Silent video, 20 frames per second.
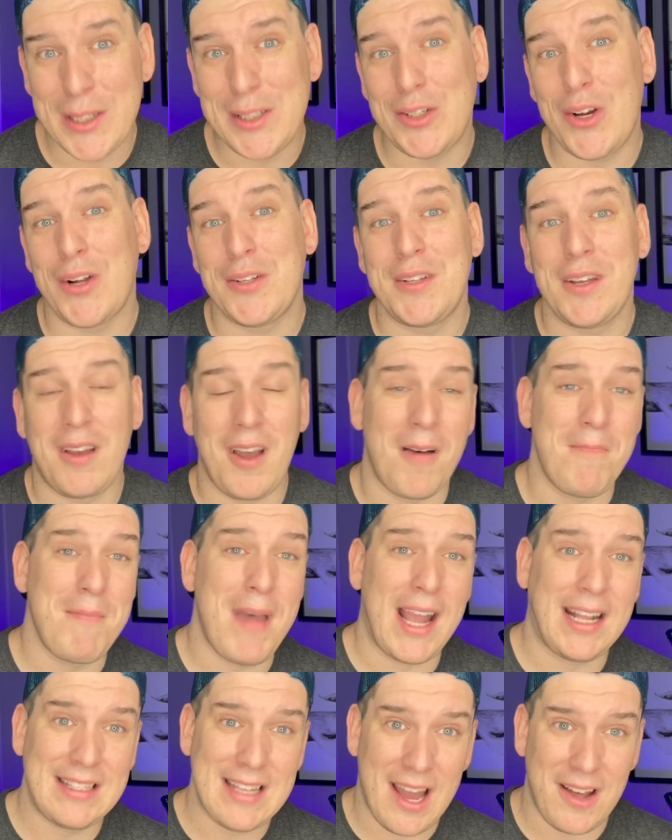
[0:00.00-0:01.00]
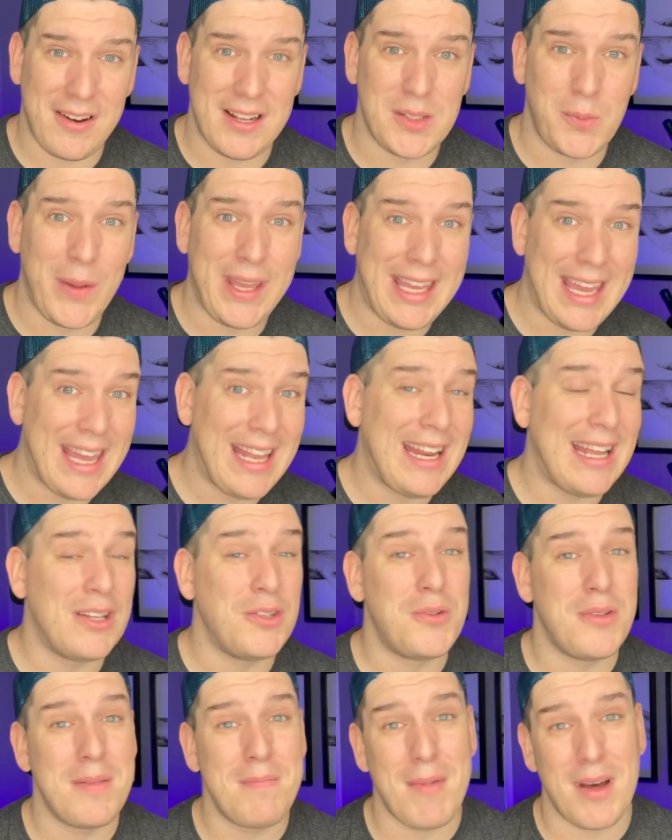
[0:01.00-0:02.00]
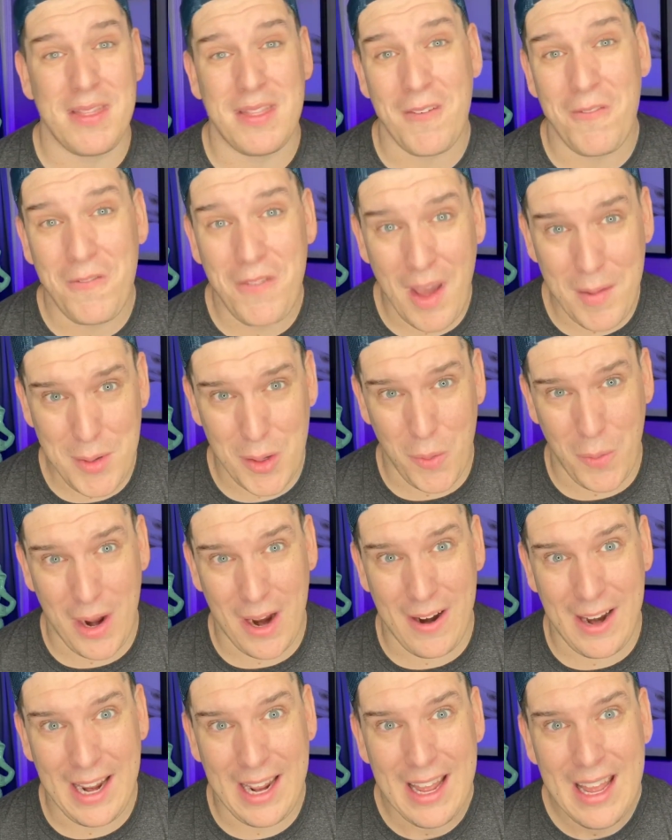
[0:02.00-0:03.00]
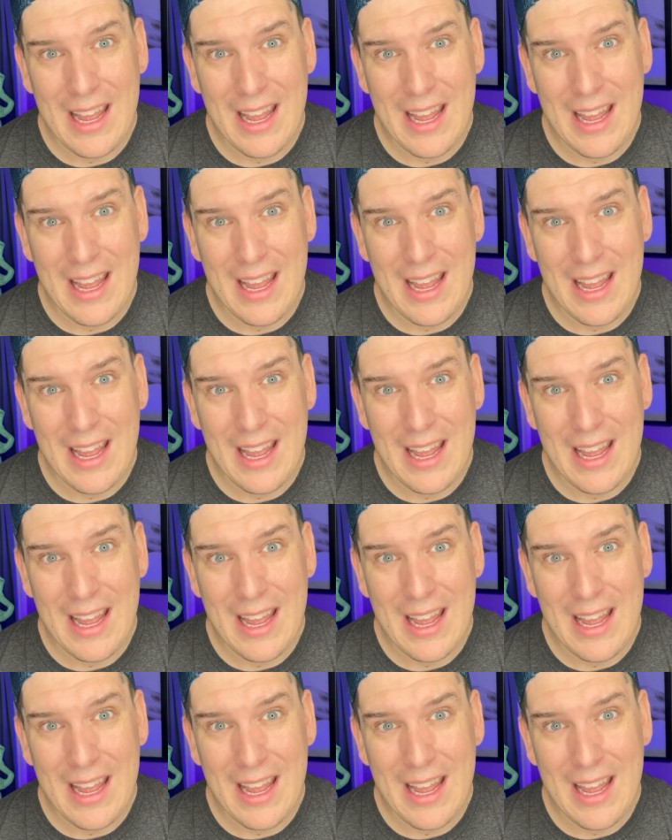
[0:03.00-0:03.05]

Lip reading: start to come back down as we get into the month of February.